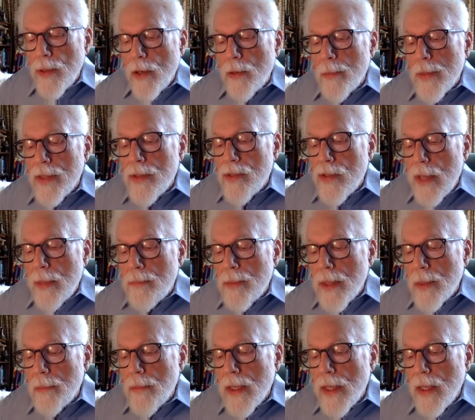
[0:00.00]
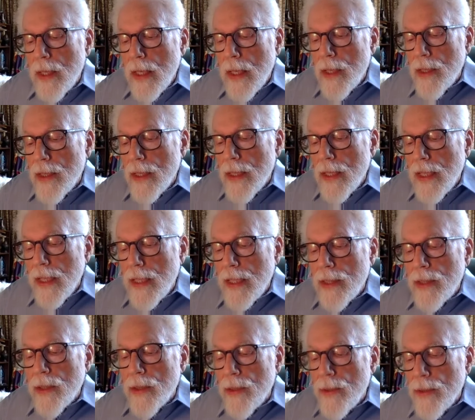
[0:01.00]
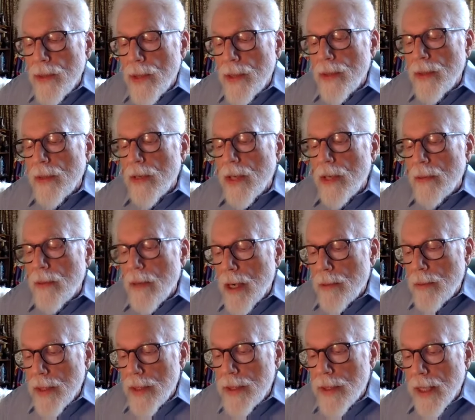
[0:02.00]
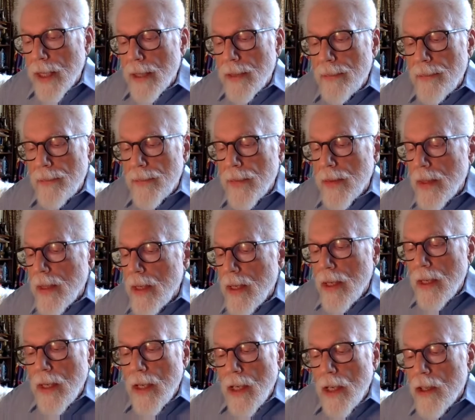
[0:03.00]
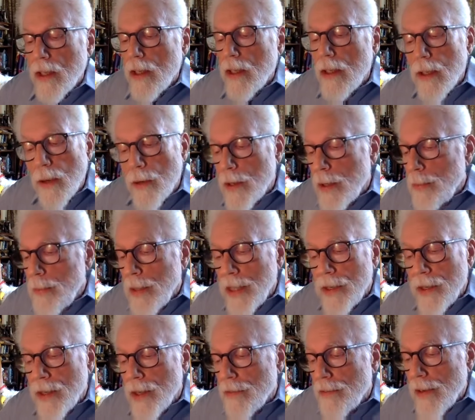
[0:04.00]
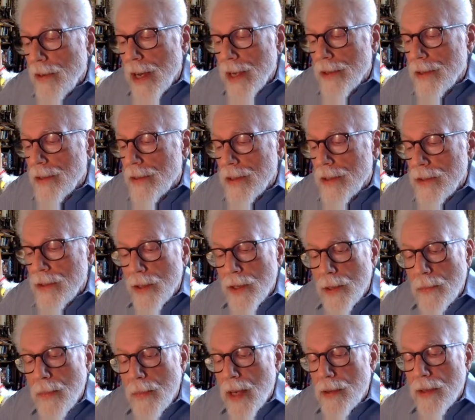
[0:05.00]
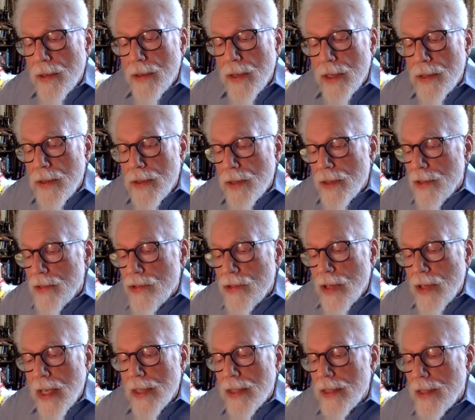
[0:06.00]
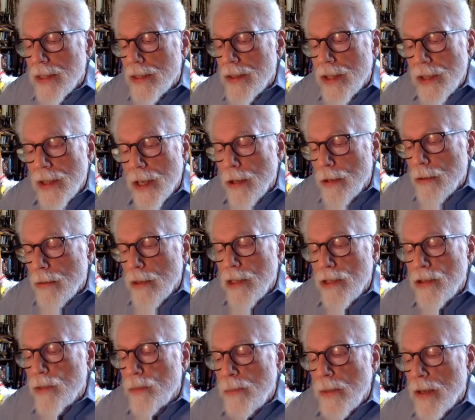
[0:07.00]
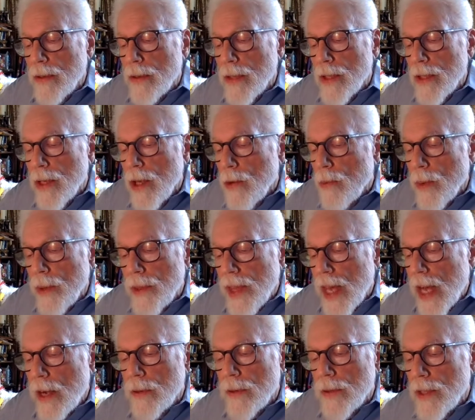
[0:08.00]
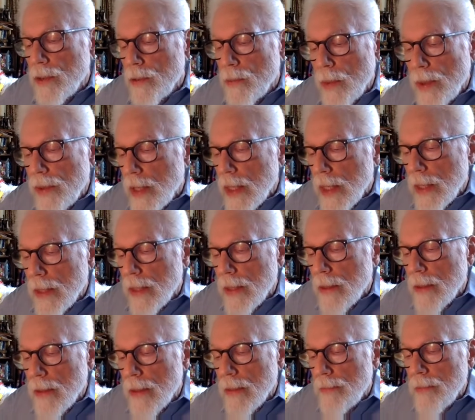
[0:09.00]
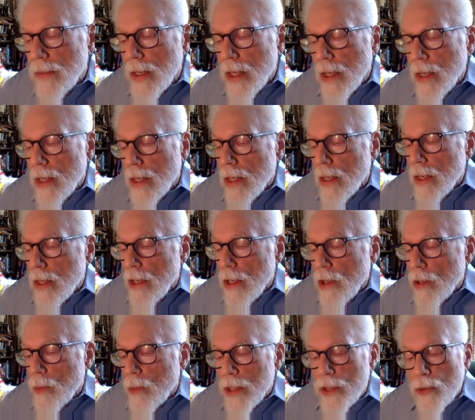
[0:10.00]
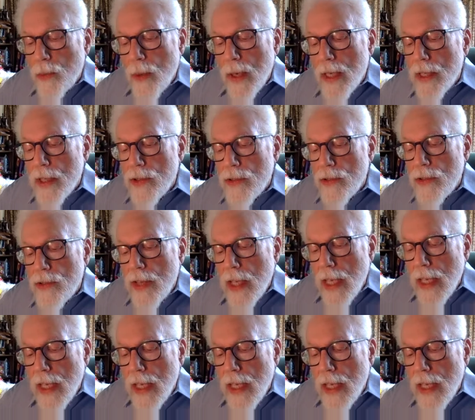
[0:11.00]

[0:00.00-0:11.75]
nomen septem in uno ararita. Glory be to the Father, and to the Mother, and to the Son, and to the Holy Spirit, without and within, which was,